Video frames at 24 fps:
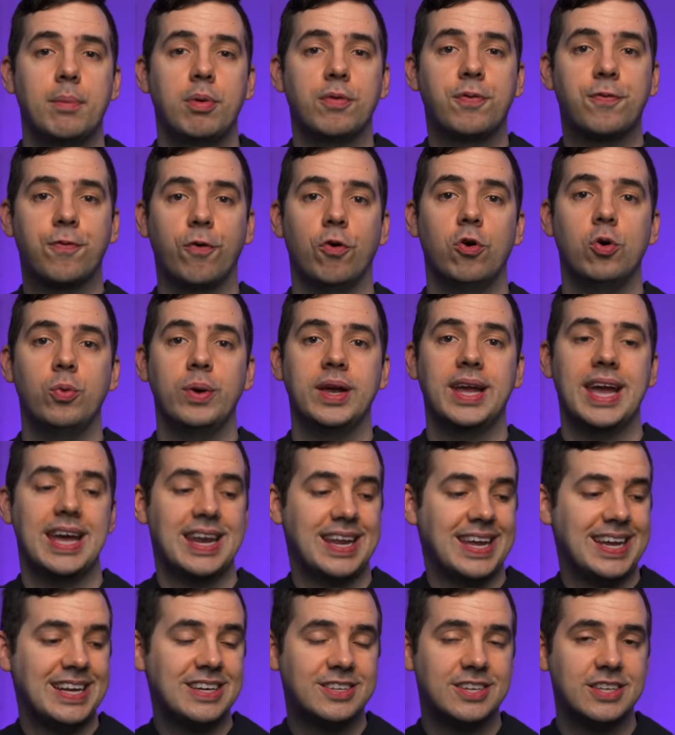before we
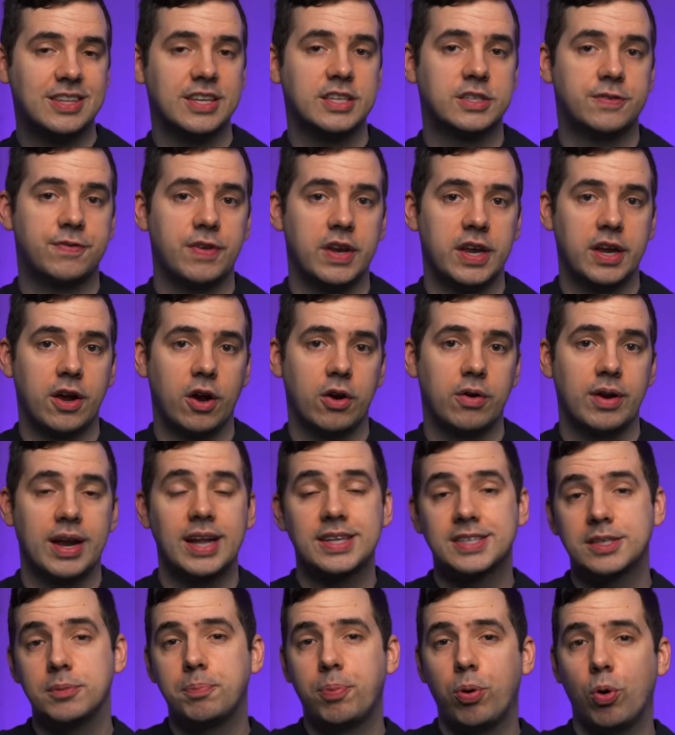get into this video,
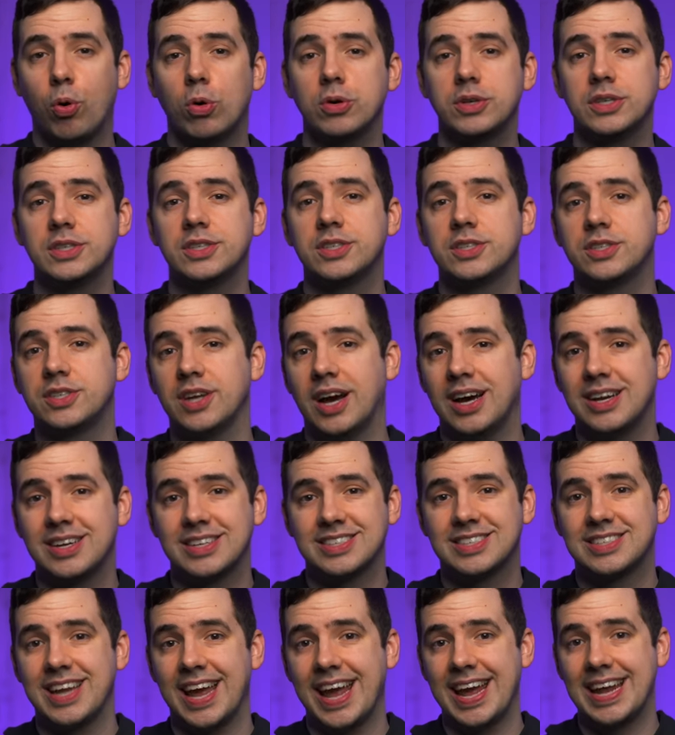it's important to
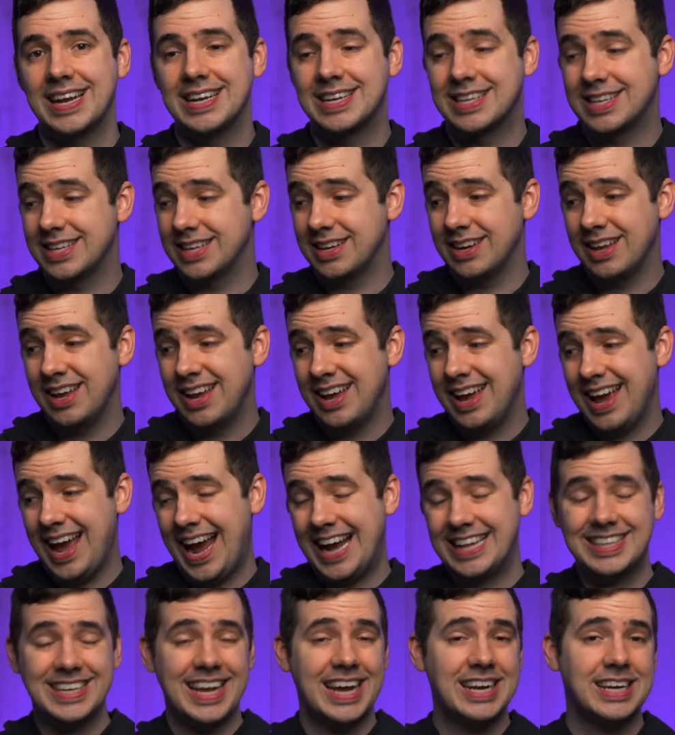understand that
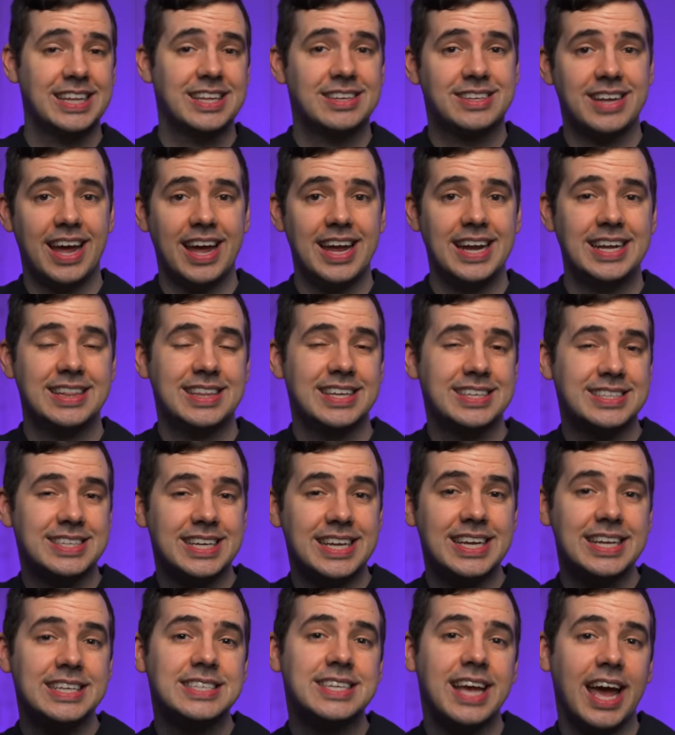at the end of the day, this
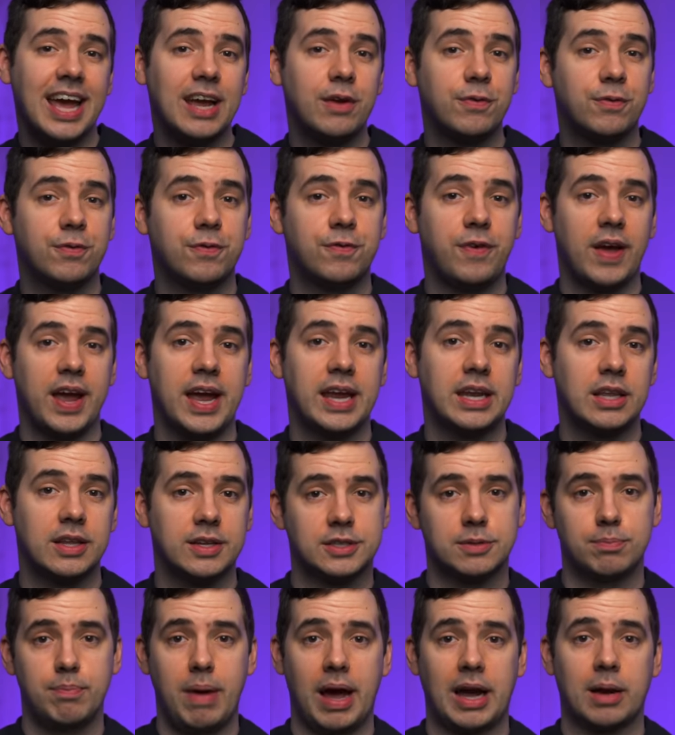is a
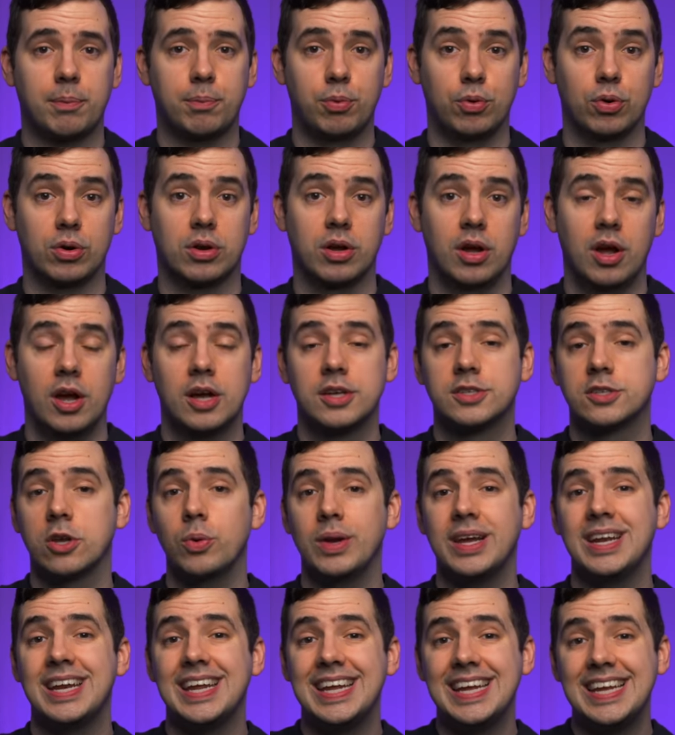fanless MacBook, so
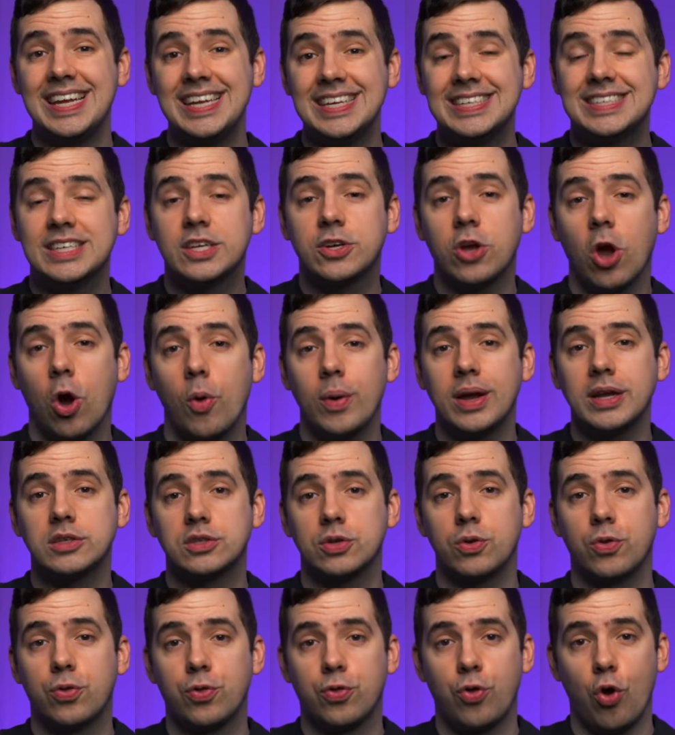it is going
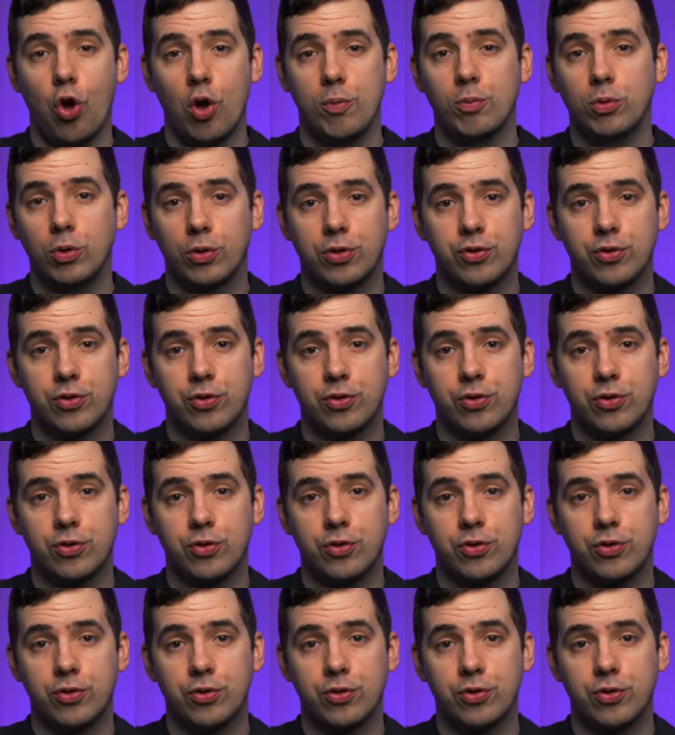to thermal